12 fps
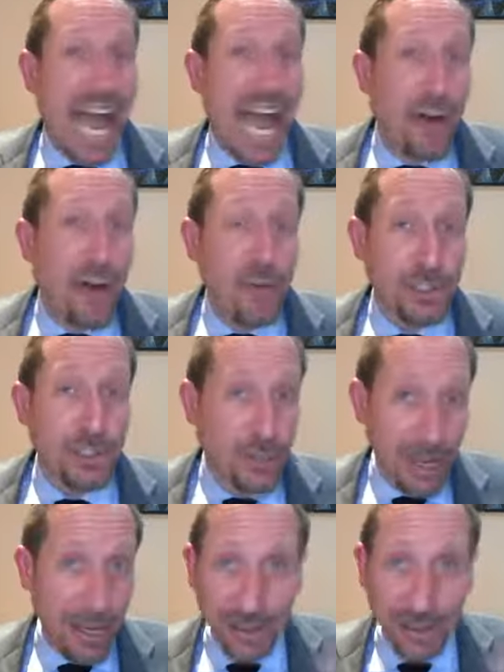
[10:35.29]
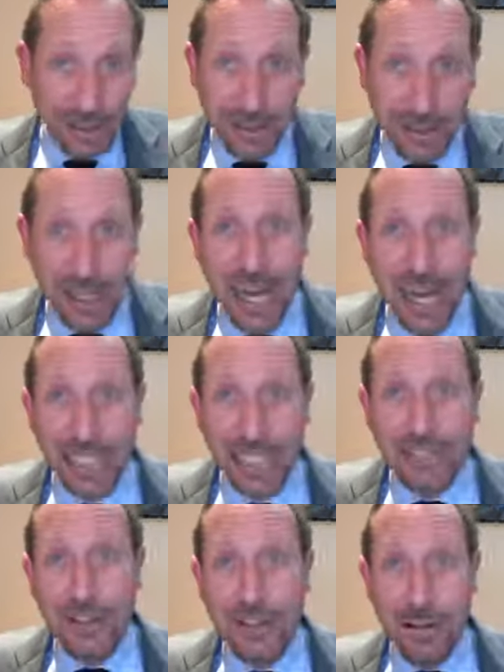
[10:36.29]
Our most famous uh,
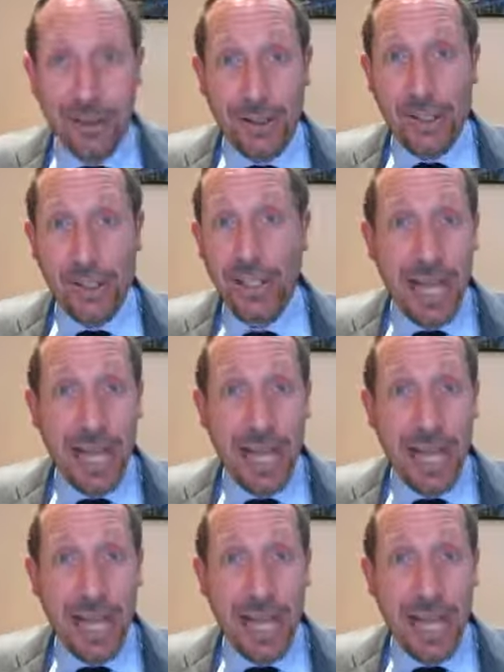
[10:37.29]
historic,